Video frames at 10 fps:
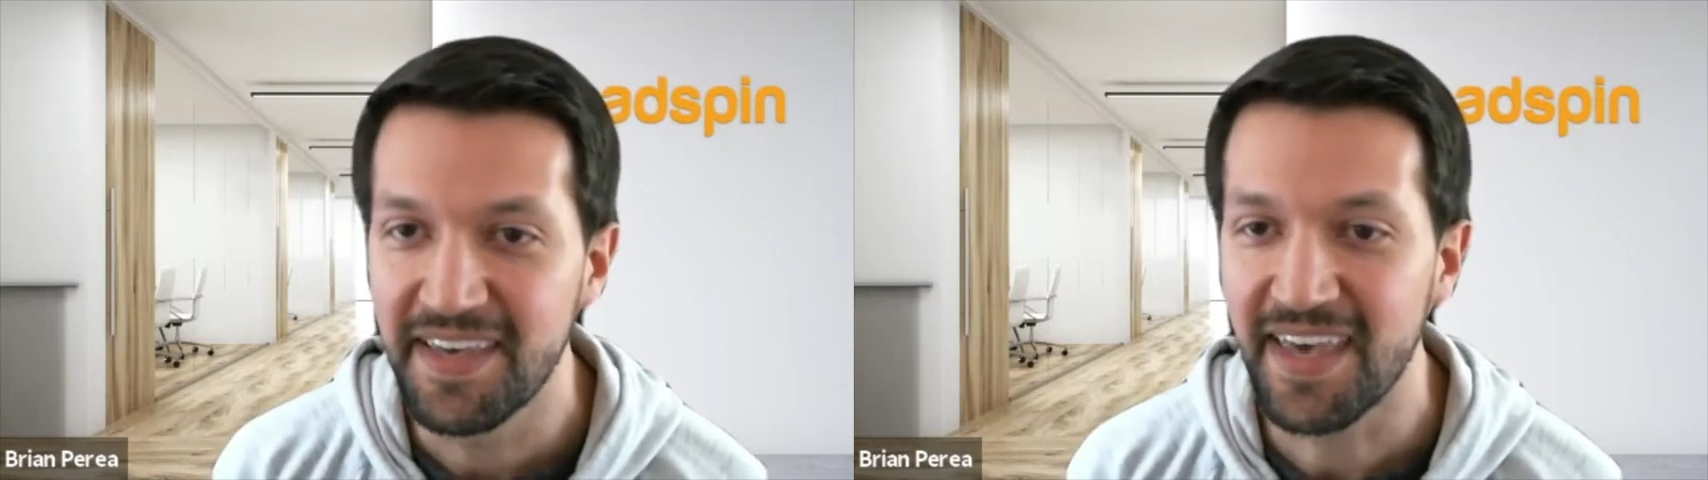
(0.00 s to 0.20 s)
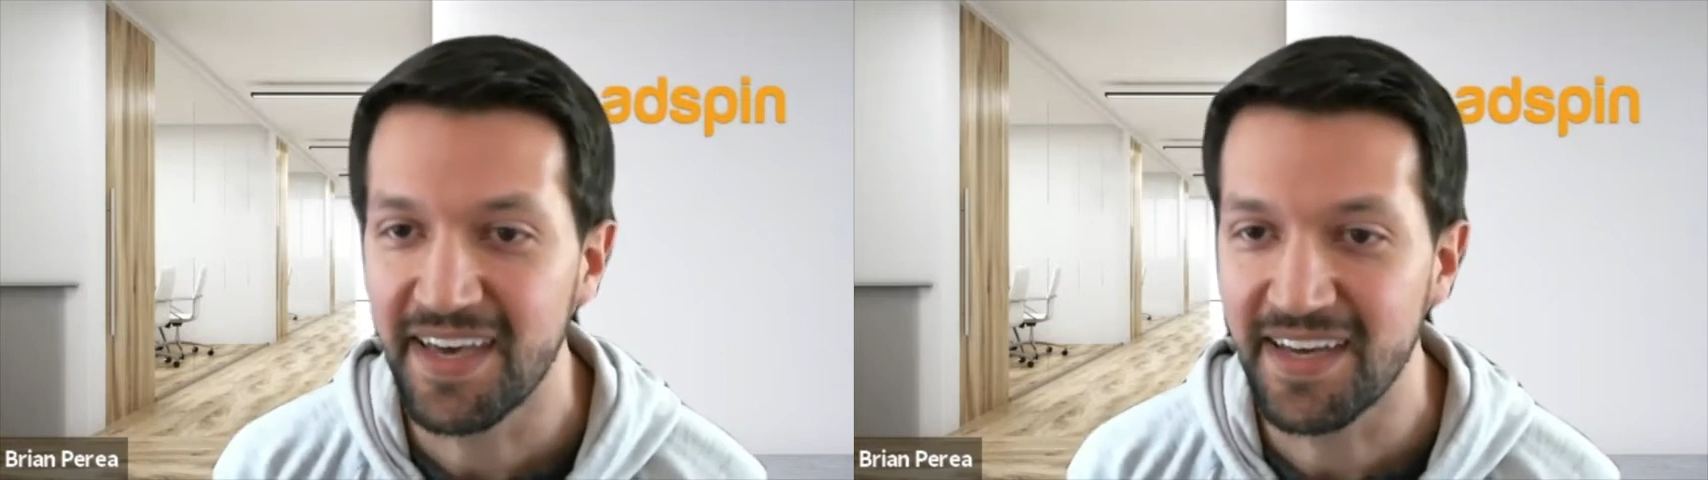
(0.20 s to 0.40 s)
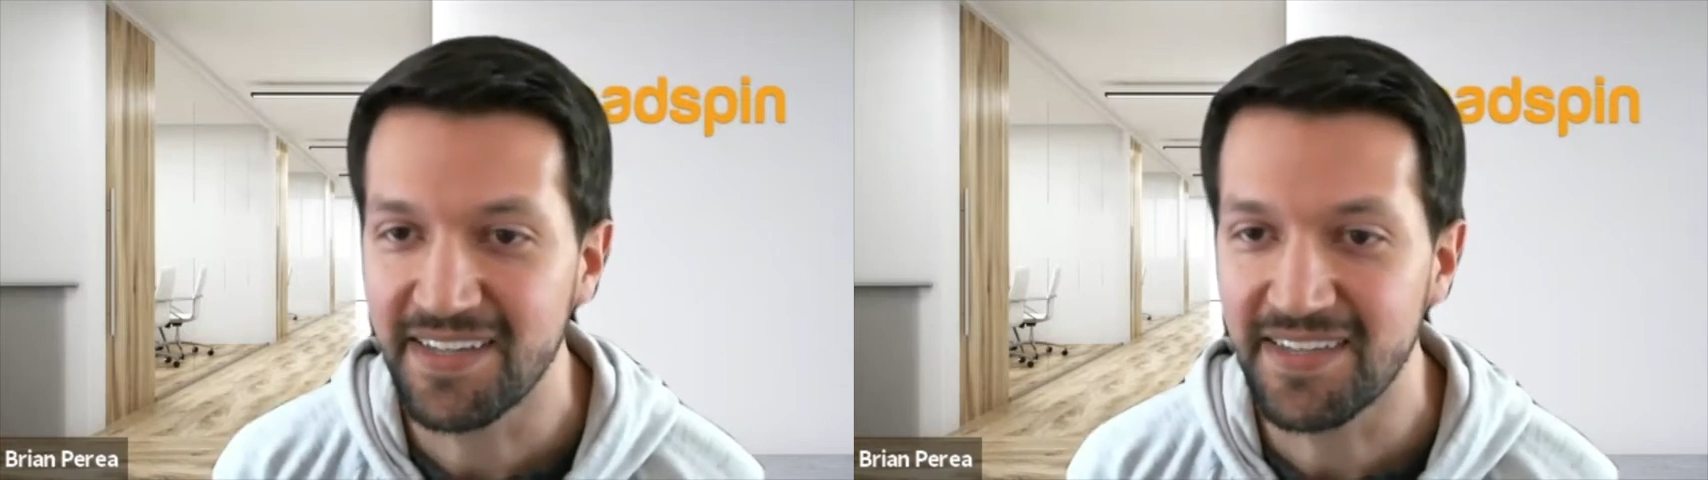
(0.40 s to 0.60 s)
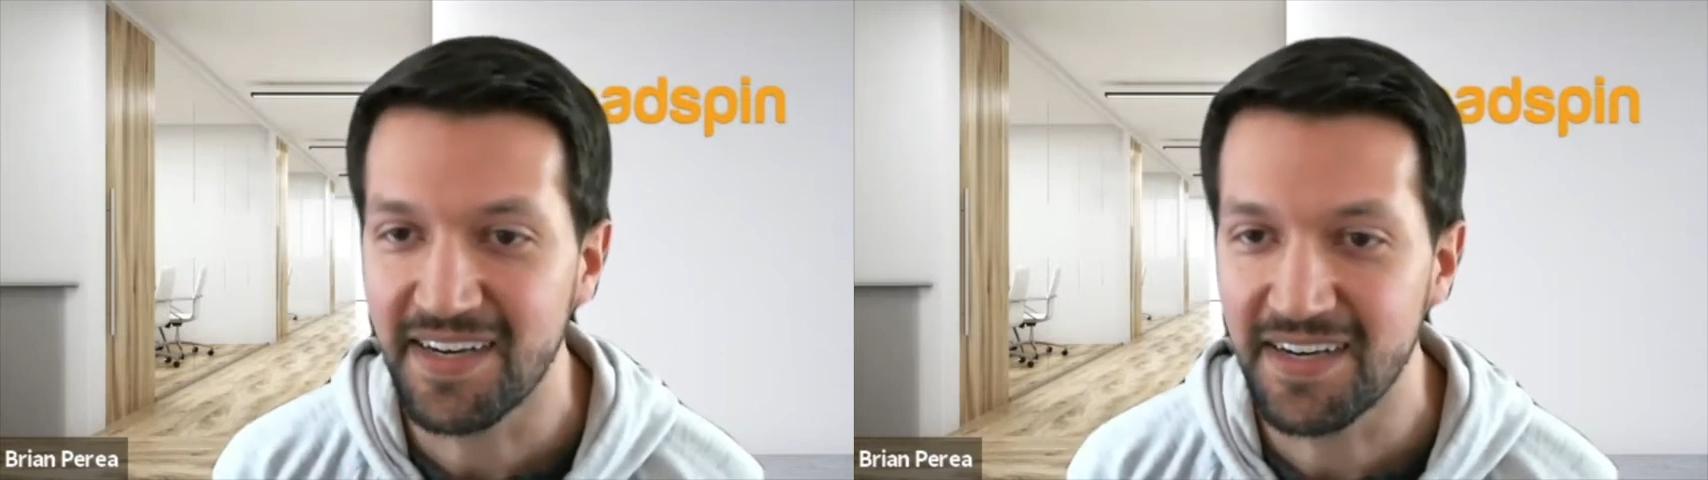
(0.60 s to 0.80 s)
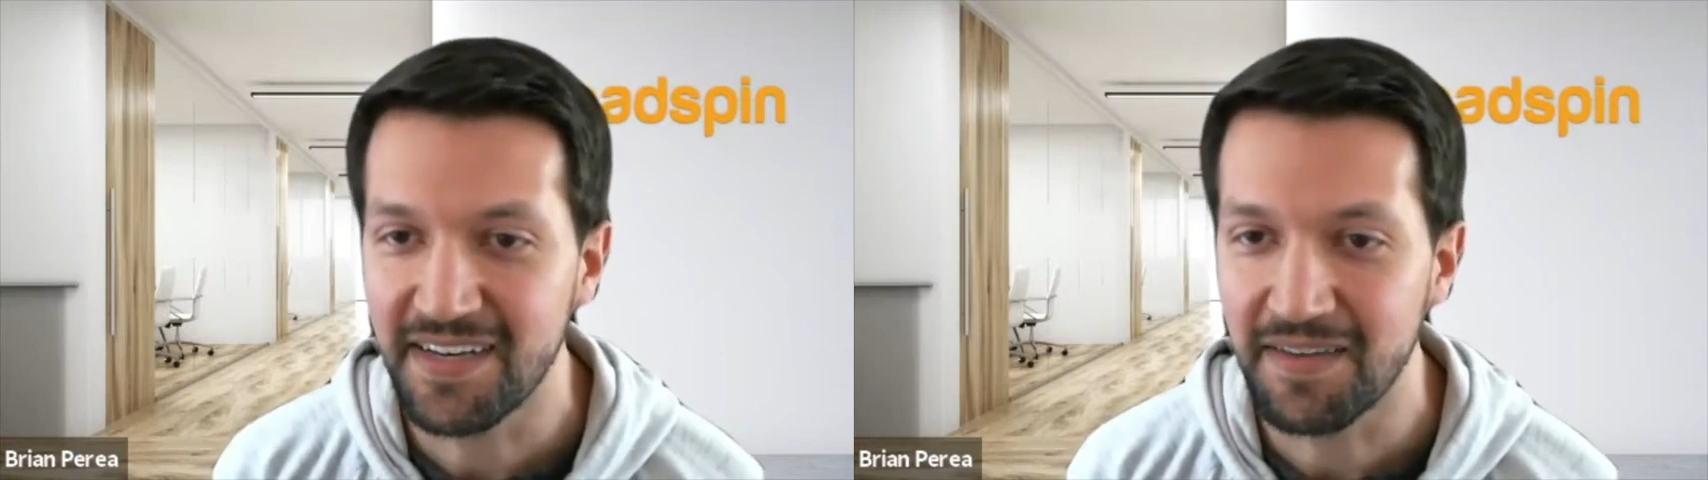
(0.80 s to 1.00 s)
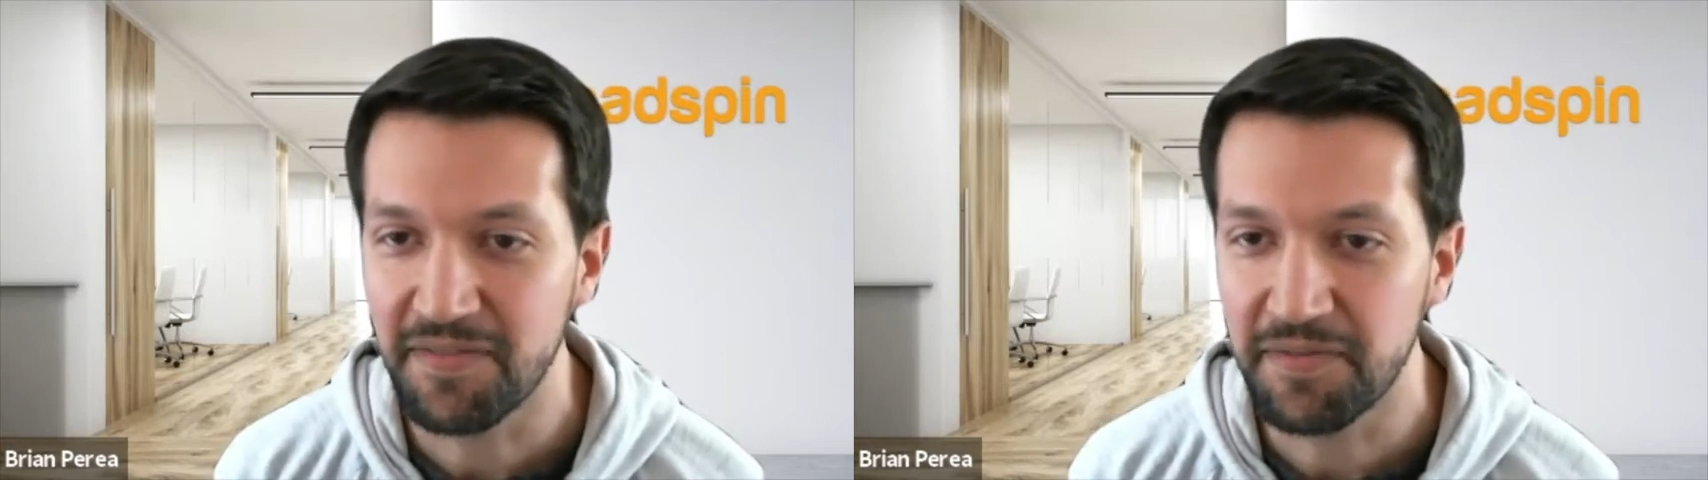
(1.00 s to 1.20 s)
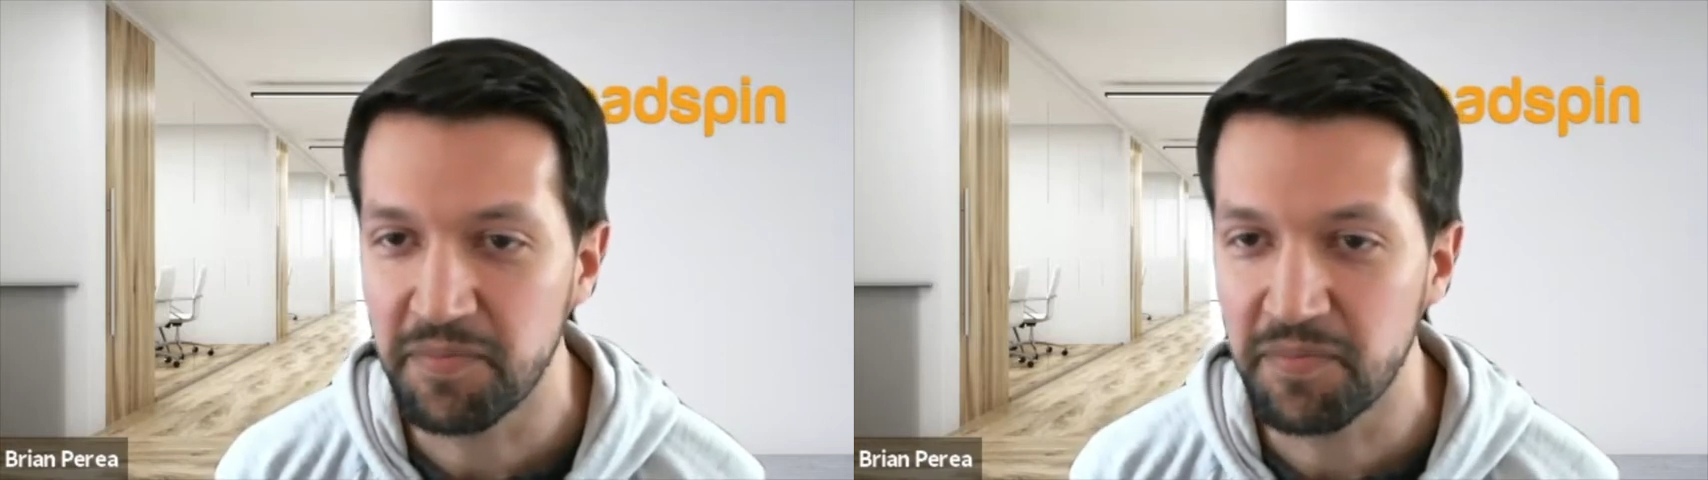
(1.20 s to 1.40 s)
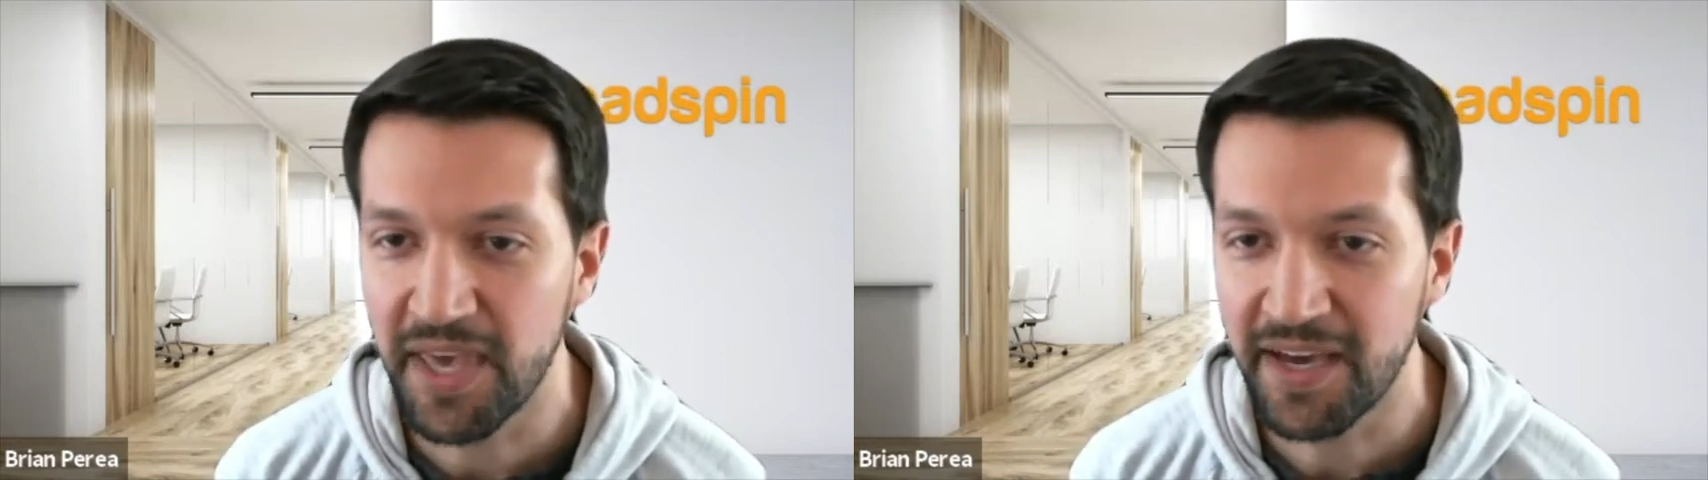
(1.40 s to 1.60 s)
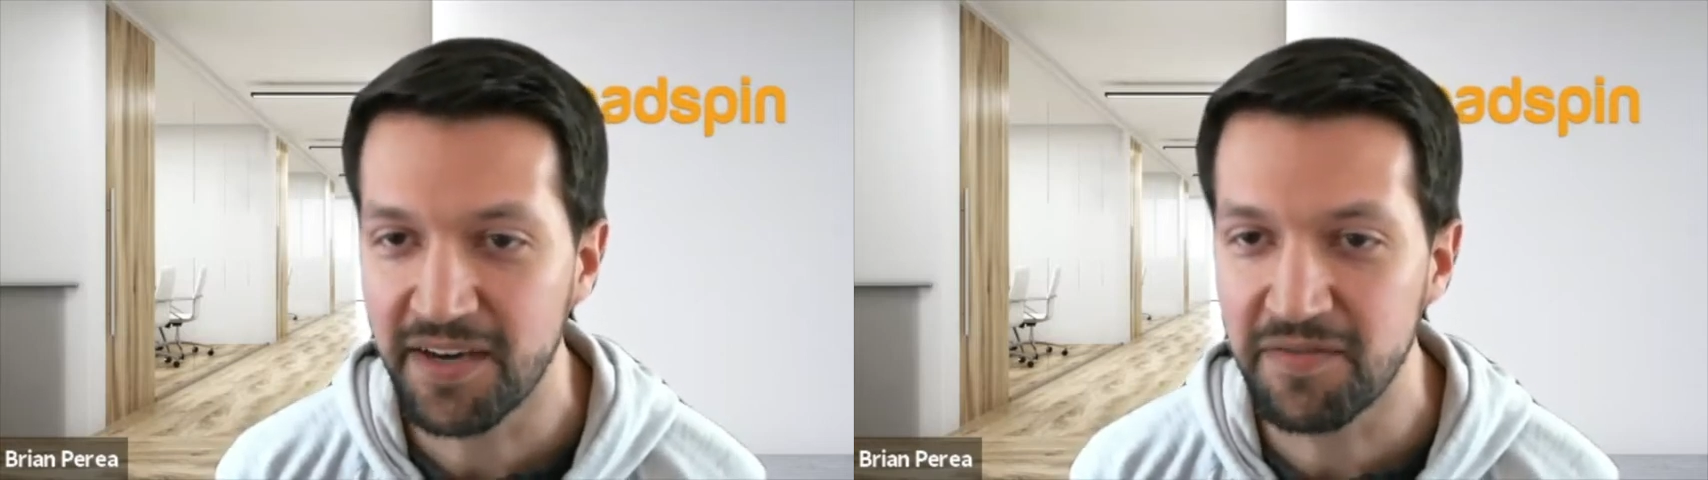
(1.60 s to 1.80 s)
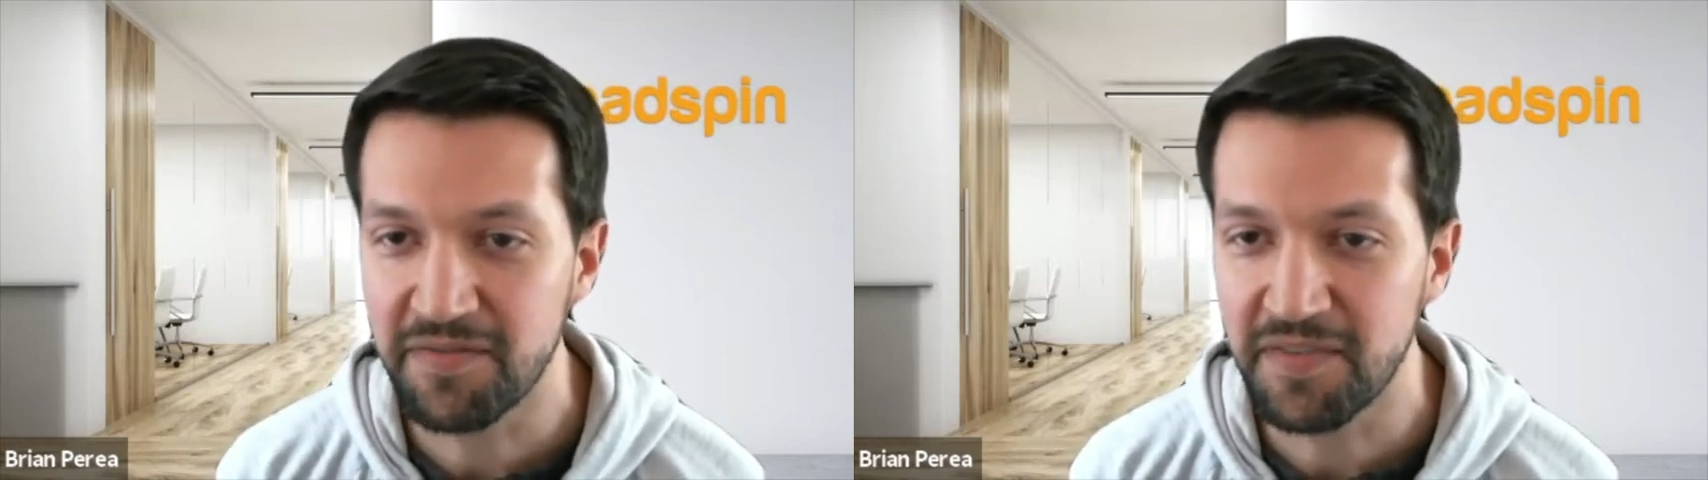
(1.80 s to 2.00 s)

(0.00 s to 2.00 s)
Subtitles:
and have